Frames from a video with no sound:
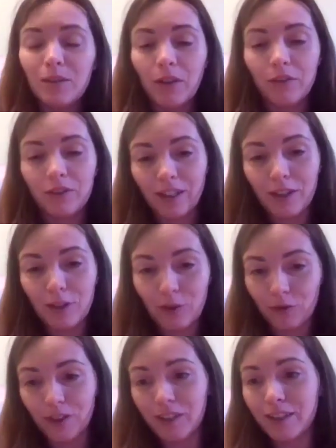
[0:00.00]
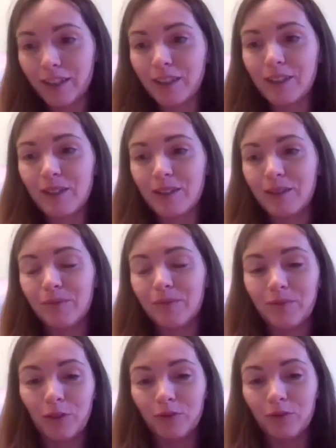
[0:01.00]
doesn't make sense to fix
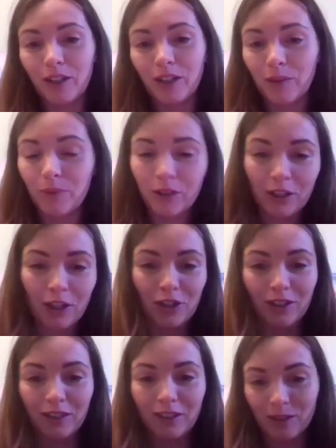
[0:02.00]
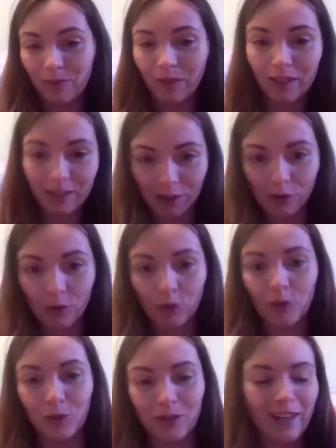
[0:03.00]
leaks of the application that doesn't make sense
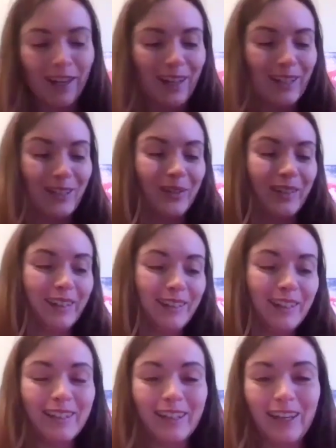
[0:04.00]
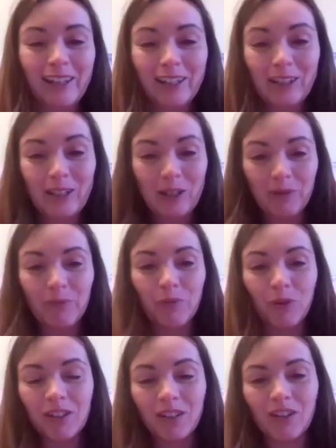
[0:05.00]
to use. So, and this is, I think it's so
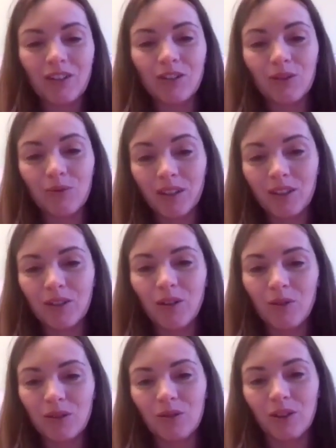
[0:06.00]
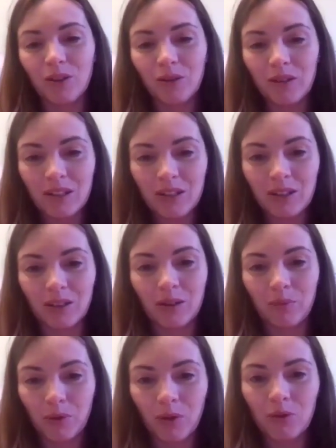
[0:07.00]
important that you really go into the holistic
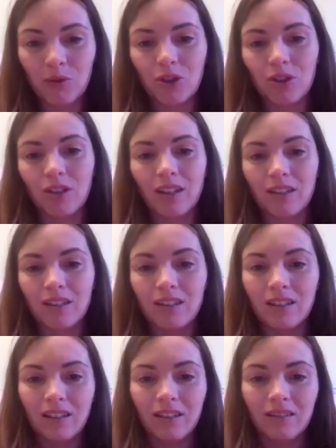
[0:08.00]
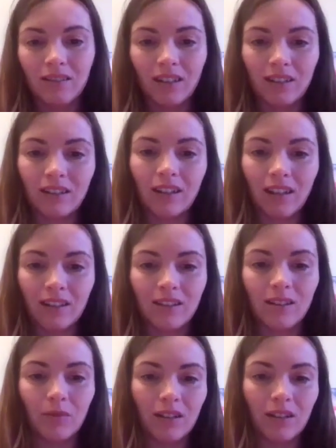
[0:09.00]
approach and that the
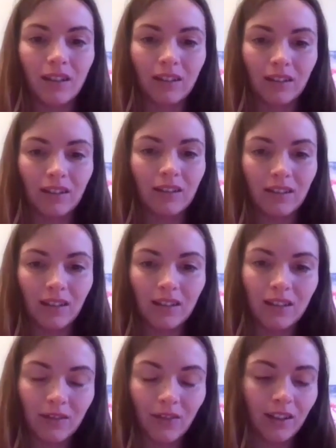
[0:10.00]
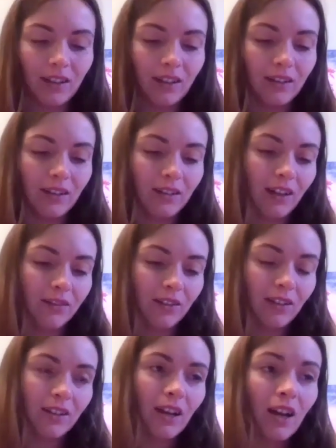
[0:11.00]
customer is like then satisfied
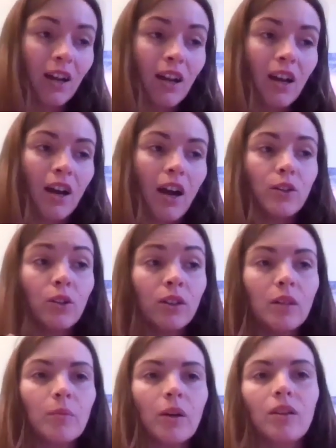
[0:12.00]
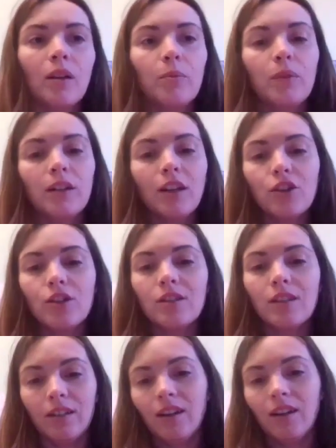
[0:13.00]
after this. Talking about the
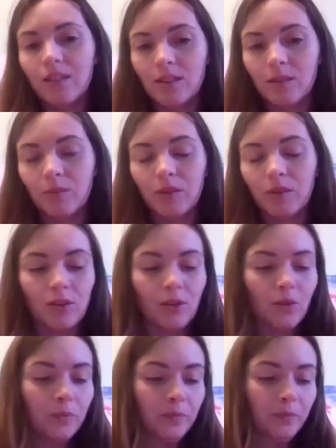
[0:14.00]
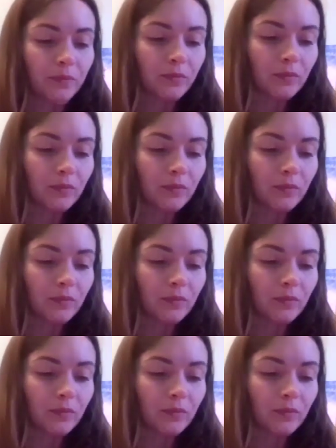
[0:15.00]
applications and the customers, so